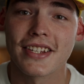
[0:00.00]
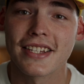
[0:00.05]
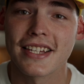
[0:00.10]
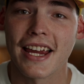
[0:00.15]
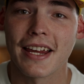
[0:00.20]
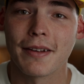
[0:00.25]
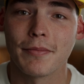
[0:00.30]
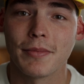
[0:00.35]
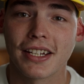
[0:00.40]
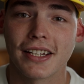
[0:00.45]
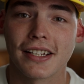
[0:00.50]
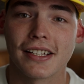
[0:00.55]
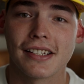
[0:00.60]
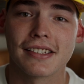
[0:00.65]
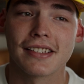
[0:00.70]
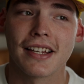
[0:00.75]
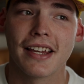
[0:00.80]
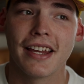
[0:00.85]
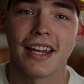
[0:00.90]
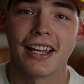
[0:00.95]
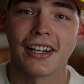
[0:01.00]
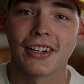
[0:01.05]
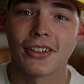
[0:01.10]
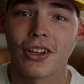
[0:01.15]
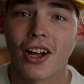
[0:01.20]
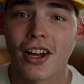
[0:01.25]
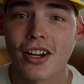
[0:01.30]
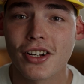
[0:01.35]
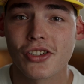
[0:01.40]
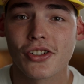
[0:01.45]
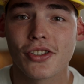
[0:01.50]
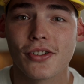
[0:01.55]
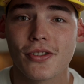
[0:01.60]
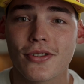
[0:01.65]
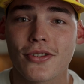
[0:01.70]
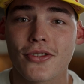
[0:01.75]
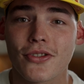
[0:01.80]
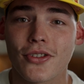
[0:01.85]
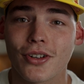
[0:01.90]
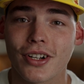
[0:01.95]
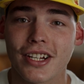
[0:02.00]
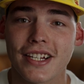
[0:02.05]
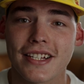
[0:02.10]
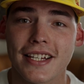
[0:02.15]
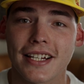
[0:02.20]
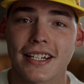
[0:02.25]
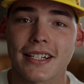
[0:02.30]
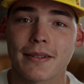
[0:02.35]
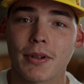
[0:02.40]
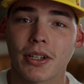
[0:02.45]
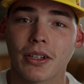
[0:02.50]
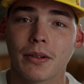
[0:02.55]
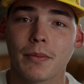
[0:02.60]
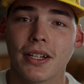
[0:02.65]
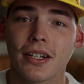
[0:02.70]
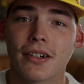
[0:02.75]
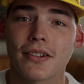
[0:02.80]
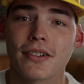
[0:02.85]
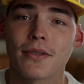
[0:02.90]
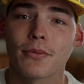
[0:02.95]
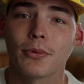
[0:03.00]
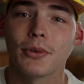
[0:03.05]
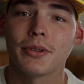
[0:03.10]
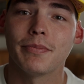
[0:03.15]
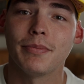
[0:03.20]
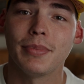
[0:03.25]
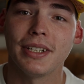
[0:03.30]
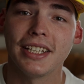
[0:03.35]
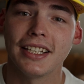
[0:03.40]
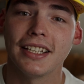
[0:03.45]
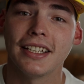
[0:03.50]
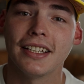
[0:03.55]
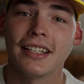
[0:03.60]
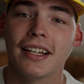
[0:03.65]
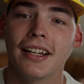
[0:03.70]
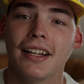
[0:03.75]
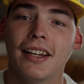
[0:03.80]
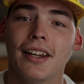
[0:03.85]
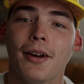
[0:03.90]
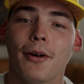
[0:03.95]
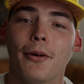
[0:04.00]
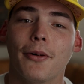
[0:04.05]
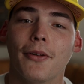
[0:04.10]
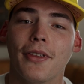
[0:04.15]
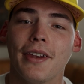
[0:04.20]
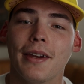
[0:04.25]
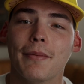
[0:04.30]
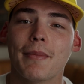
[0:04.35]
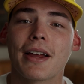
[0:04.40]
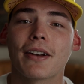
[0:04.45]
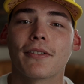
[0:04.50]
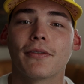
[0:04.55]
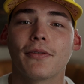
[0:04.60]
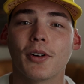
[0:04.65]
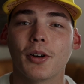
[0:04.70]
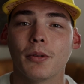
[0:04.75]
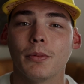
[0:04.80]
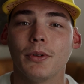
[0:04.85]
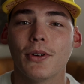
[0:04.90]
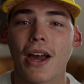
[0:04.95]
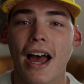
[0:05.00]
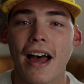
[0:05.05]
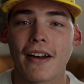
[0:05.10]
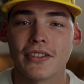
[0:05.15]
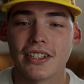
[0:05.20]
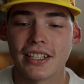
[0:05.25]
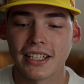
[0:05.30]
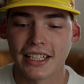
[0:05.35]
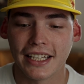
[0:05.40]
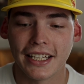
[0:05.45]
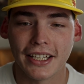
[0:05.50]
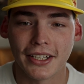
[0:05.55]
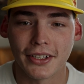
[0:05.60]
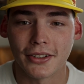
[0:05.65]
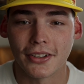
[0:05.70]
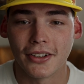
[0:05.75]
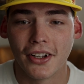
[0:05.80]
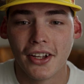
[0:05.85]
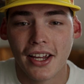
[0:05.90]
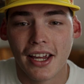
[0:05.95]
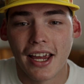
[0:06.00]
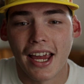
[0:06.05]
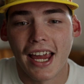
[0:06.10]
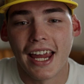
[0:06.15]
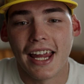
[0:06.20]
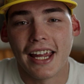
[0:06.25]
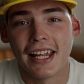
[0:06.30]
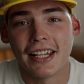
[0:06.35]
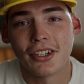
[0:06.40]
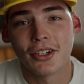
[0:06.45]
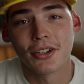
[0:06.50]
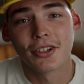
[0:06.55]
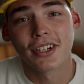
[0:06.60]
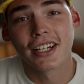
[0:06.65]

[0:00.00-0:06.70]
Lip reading: insane because in a lot of shoes, 36 millimeters would be the amount of foam you have in the heel, and you're